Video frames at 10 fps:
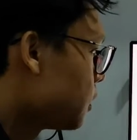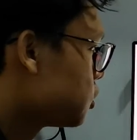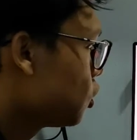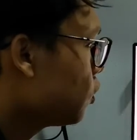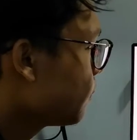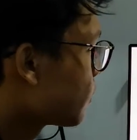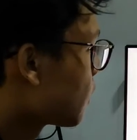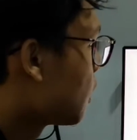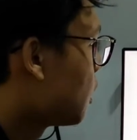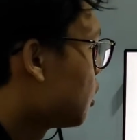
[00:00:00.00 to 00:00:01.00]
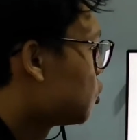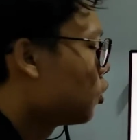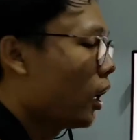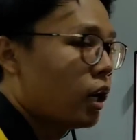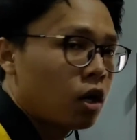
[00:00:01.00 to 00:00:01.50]
So
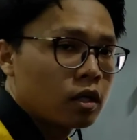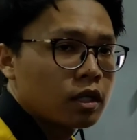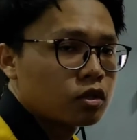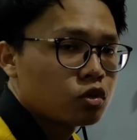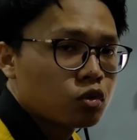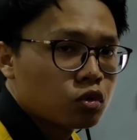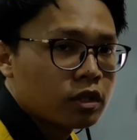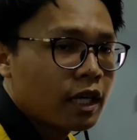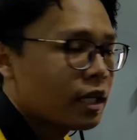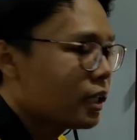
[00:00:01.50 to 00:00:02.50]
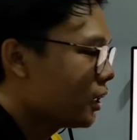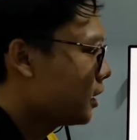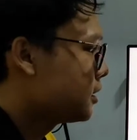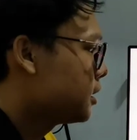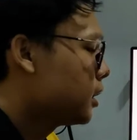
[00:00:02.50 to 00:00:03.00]
to gain the
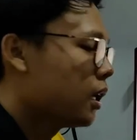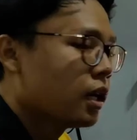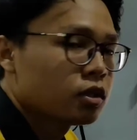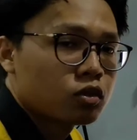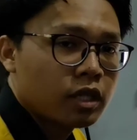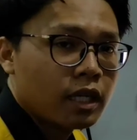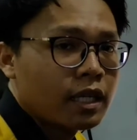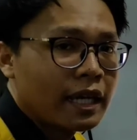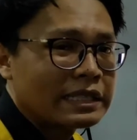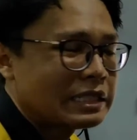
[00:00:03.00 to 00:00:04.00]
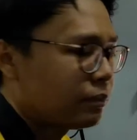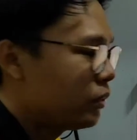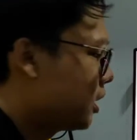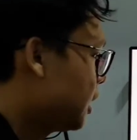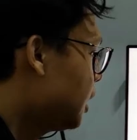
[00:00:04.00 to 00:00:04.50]

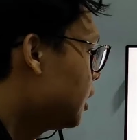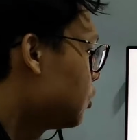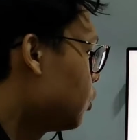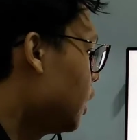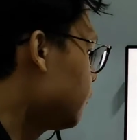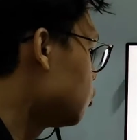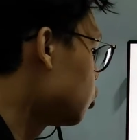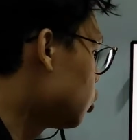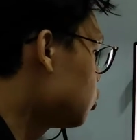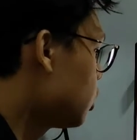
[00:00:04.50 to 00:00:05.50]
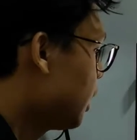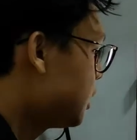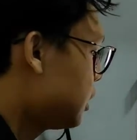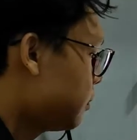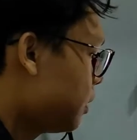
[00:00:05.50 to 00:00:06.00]
ACB key, we have to go to the
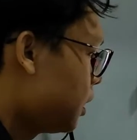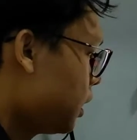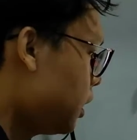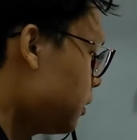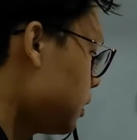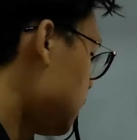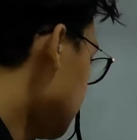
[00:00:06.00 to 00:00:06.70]
ACB here,